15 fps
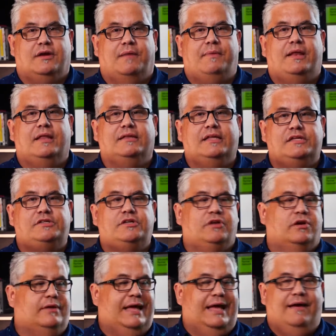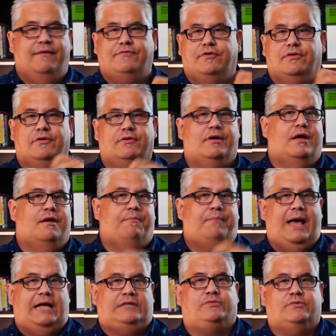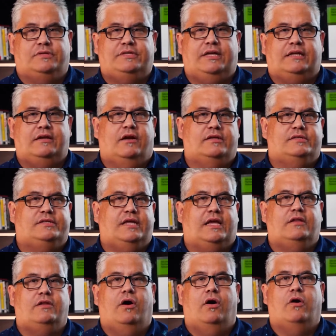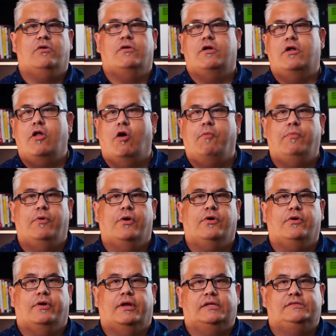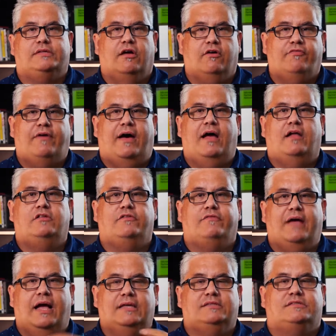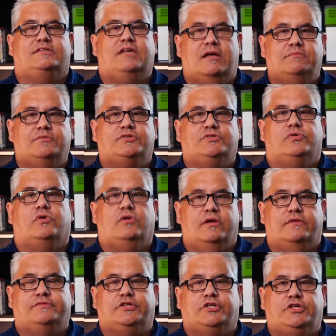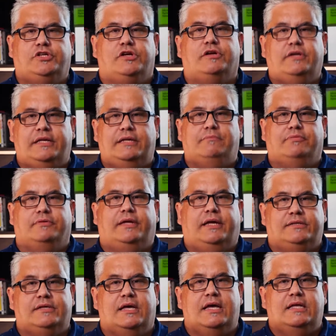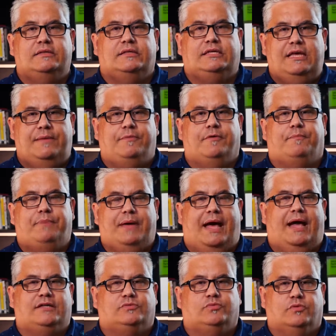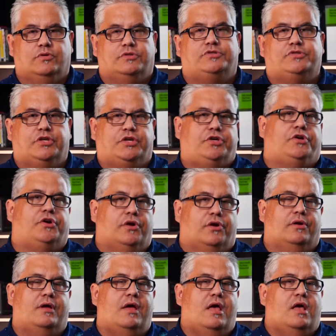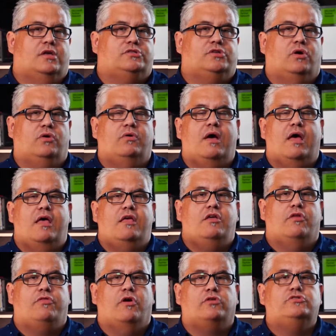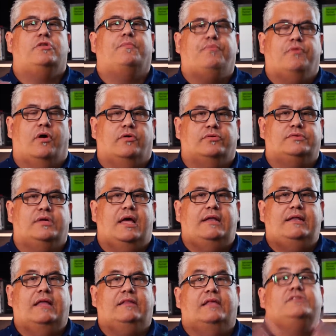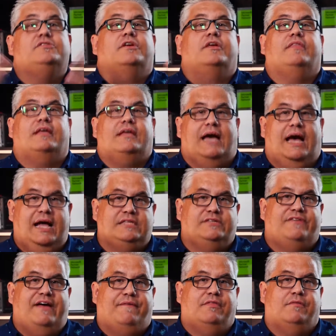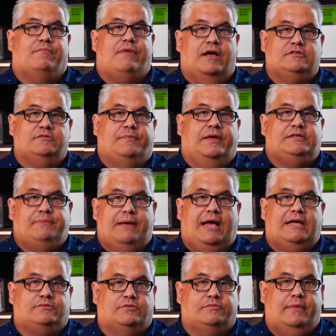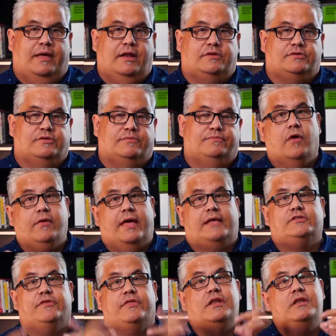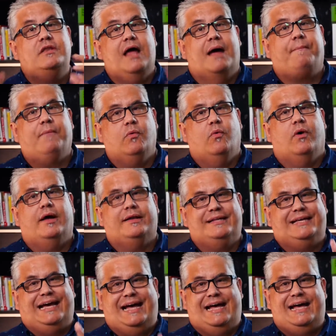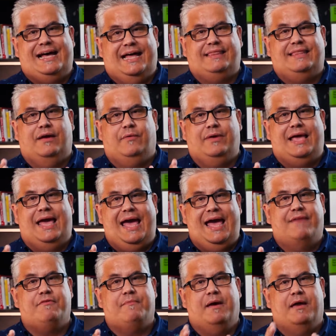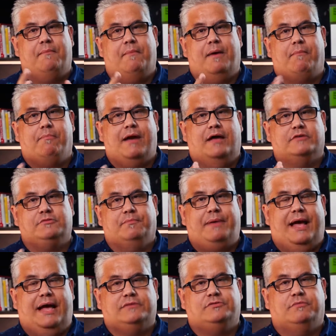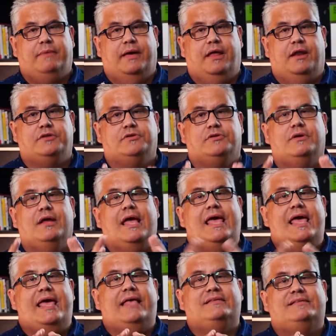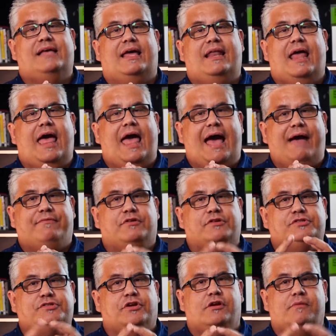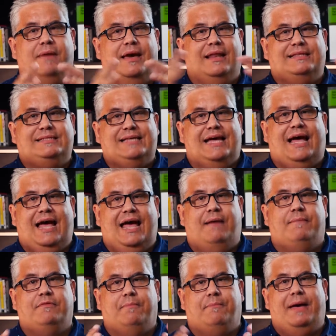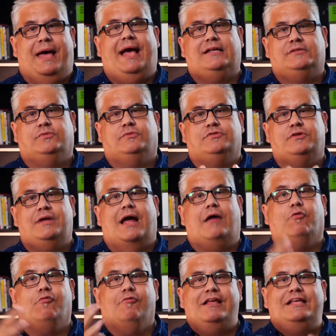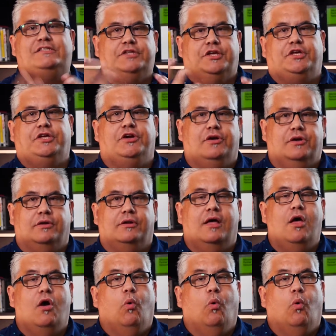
I mean, at least you don't have your password sticking on a sticky note or in a notebook or an Excel file, and you've got some sort of security in place to keep your password secure. So, you know, those are the pros. Now let's look at the cons of having the browser-based password manager. Okay, so the number one con that we have about a browser password manager is that after a certain amount of time, the passwords are not re-secured.